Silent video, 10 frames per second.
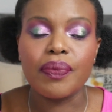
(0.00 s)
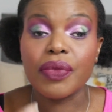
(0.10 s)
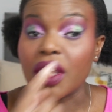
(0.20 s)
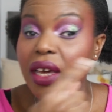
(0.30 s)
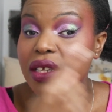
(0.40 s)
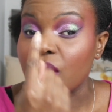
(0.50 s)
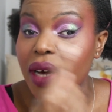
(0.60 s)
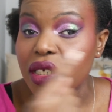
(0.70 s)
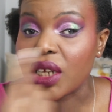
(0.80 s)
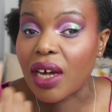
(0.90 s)
Yeah, so I
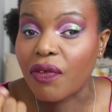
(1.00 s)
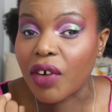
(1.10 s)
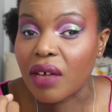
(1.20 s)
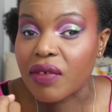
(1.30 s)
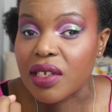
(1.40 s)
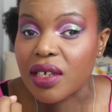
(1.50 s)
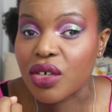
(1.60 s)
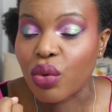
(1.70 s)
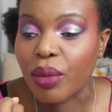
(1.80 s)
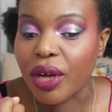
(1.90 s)
actually have 5 and
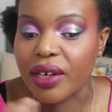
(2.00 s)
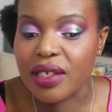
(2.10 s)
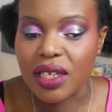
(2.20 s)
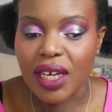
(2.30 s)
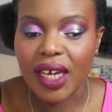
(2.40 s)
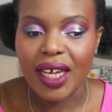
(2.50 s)
6 on my eyes today,